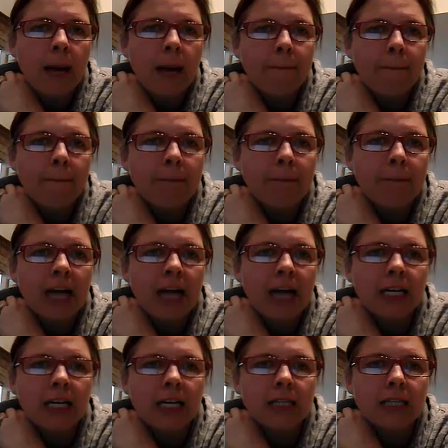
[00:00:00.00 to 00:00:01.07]

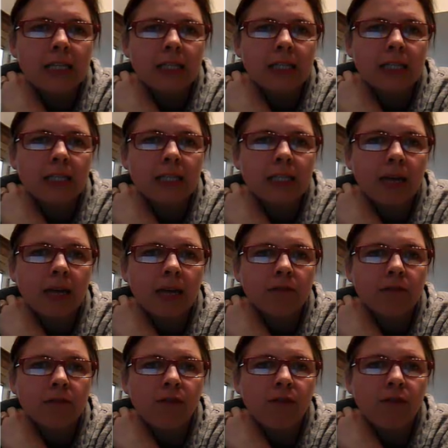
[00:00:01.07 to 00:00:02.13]
minus 6
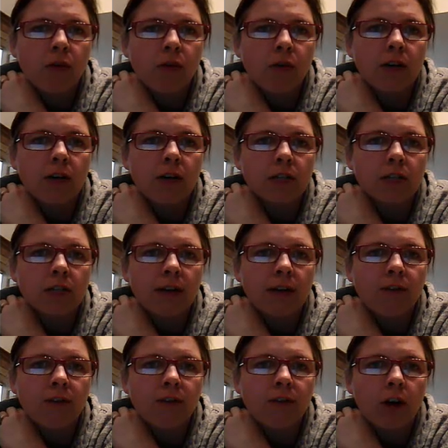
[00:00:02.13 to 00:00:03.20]
times 4 is
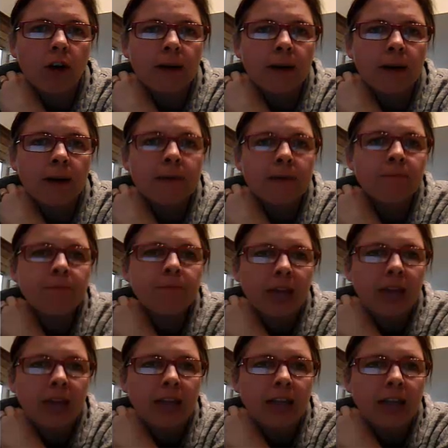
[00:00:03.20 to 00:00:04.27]
24.
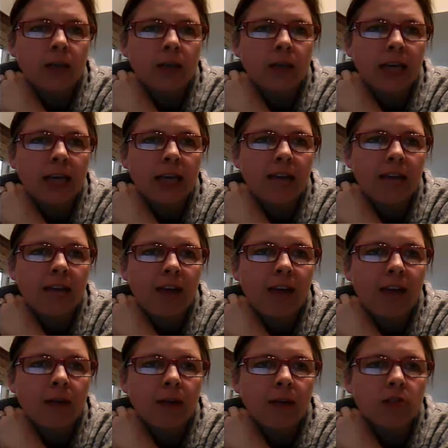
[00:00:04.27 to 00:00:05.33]
Okay, so again, if
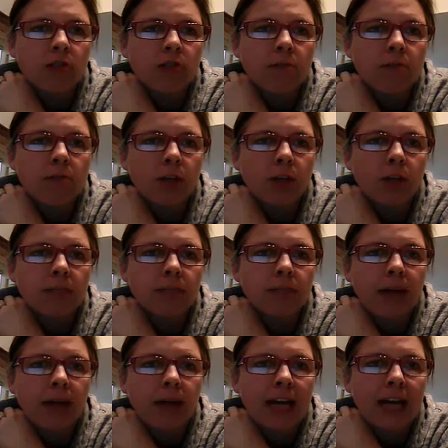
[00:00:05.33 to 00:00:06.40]
I went through and
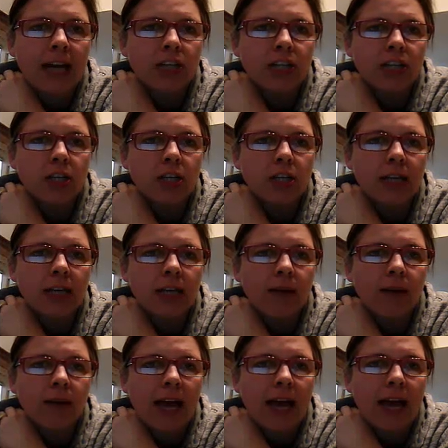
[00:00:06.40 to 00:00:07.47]
multiplied, I should
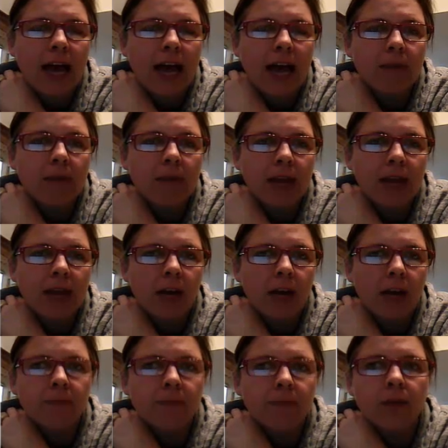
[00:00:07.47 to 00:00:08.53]
get what I had up
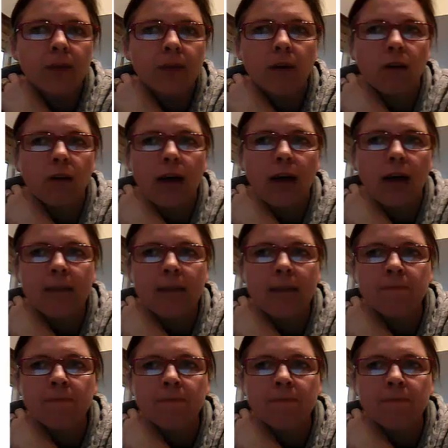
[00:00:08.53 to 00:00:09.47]
there. All right?